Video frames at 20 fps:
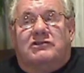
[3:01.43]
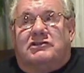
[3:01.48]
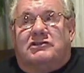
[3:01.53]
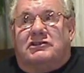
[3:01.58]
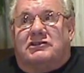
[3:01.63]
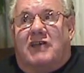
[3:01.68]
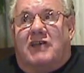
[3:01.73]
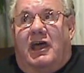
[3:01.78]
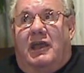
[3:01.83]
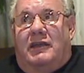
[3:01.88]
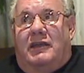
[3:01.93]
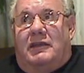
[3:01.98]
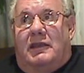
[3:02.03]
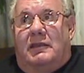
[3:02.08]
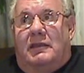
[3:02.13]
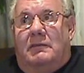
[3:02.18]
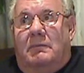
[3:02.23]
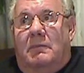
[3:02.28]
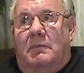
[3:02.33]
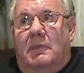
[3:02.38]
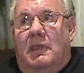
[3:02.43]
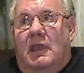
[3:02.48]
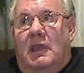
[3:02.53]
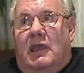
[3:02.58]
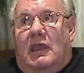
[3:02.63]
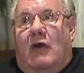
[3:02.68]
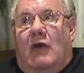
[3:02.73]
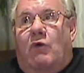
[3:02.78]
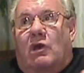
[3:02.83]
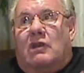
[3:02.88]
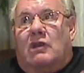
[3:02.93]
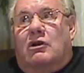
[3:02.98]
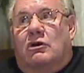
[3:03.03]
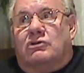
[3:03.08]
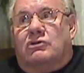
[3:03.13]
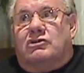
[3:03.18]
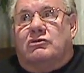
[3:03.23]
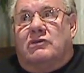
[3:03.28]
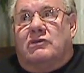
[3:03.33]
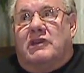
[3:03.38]
society. And I want to
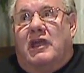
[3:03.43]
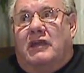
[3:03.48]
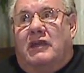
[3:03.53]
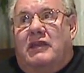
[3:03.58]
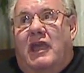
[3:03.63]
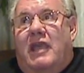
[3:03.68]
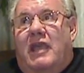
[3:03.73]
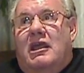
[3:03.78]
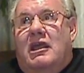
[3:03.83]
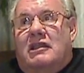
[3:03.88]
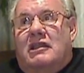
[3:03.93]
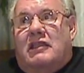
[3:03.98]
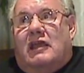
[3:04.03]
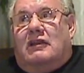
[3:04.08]
go to an NA